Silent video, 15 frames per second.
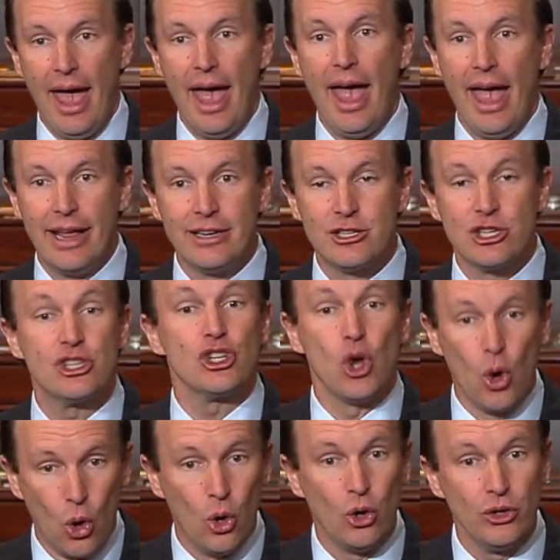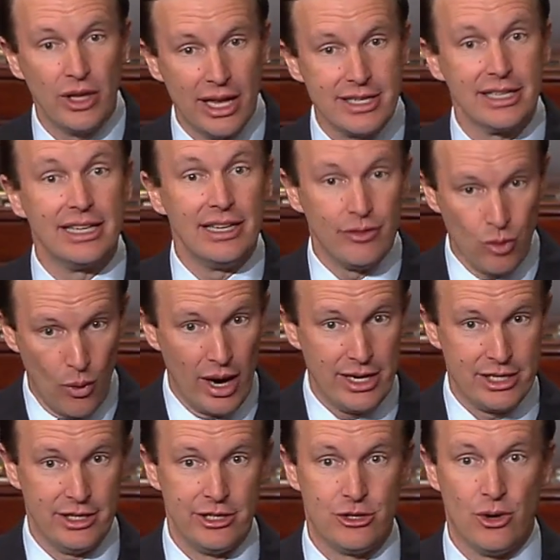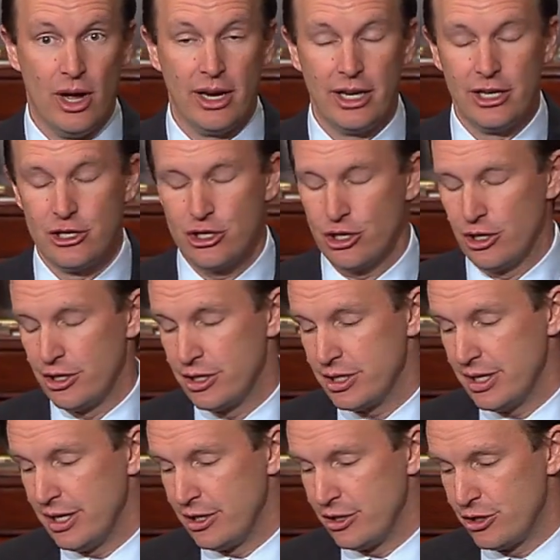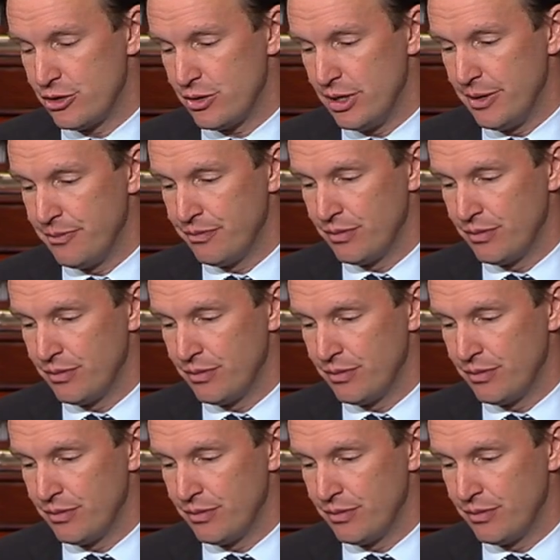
and sold as a giveaway to the drug and insurance industry.